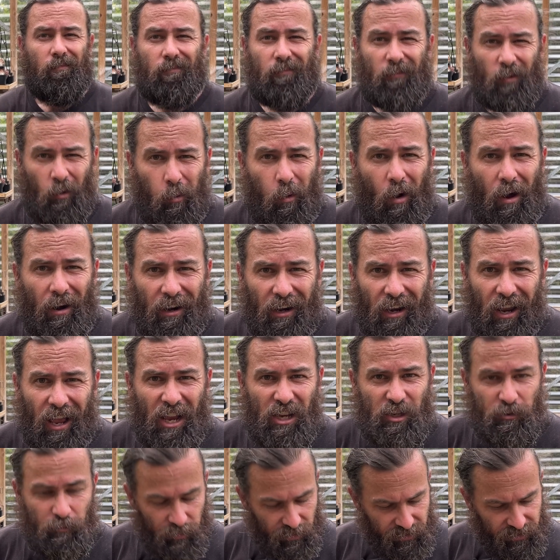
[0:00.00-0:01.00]
quite a
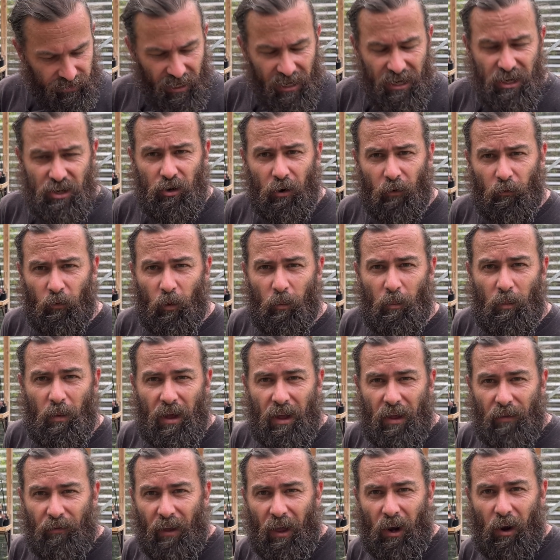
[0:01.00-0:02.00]
large percentage of them,
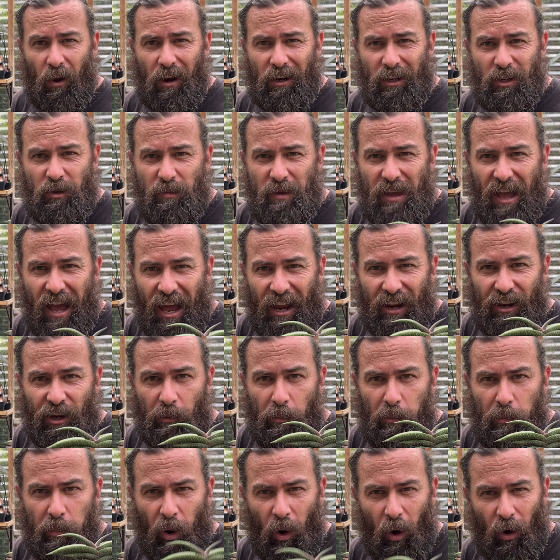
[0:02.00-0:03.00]
they like to be
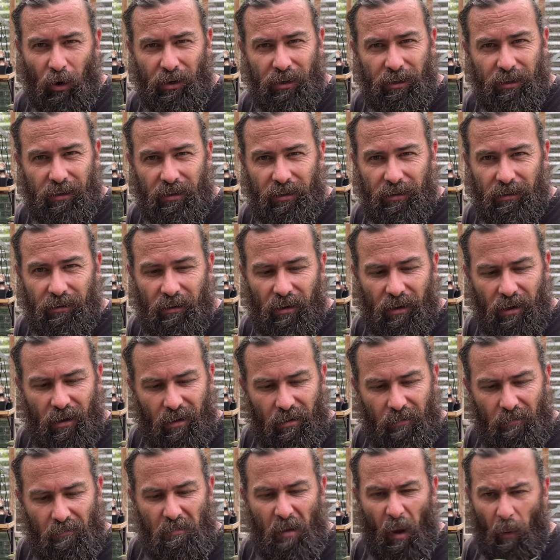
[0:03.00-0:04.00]
underpotted.
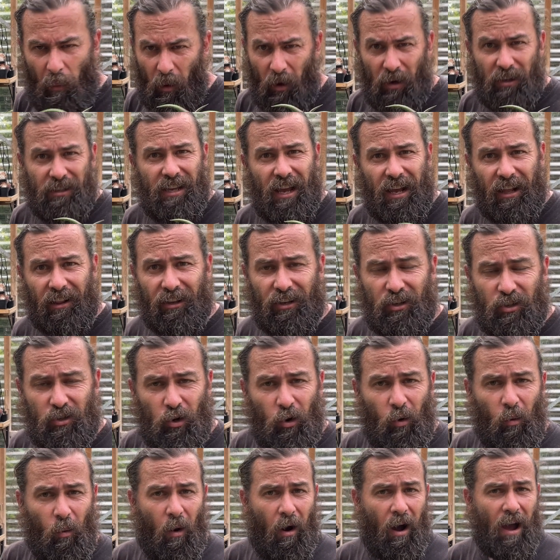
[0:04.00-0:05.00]
I'm not exactly sure
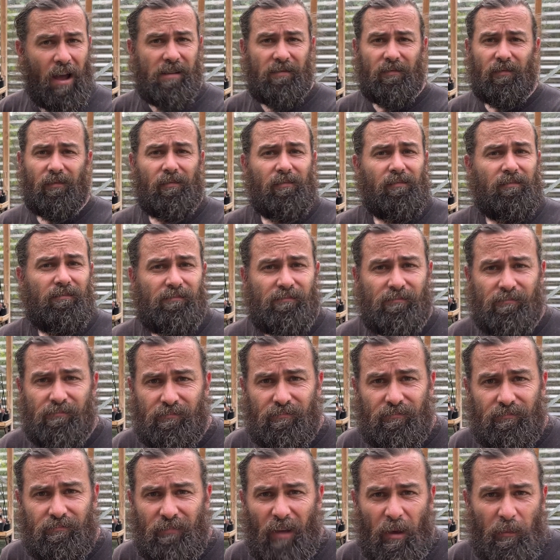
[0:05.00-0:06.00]
why.
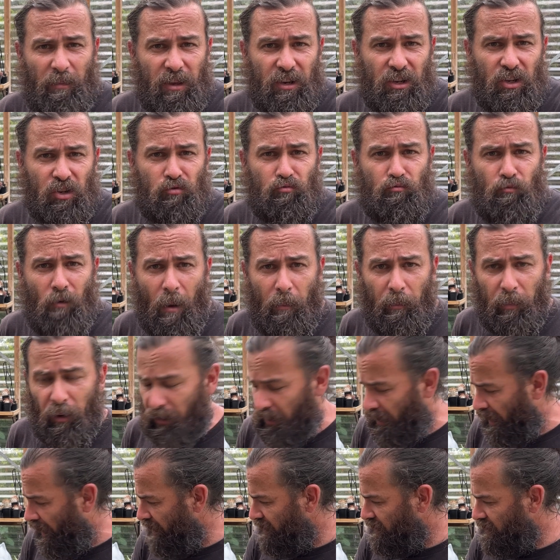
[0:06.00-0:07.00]
Maybe it just
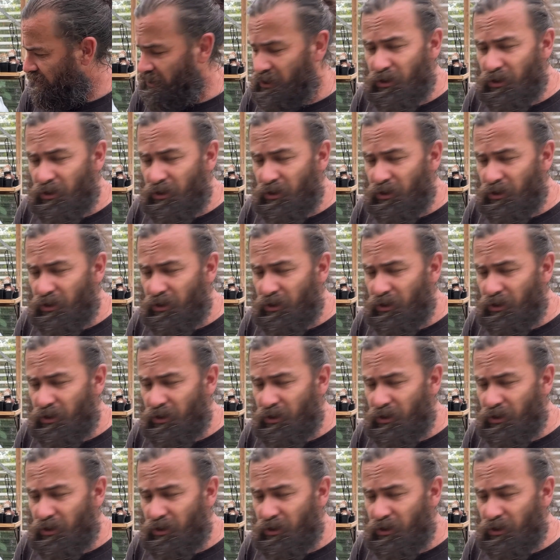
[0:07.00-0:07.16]
replicates the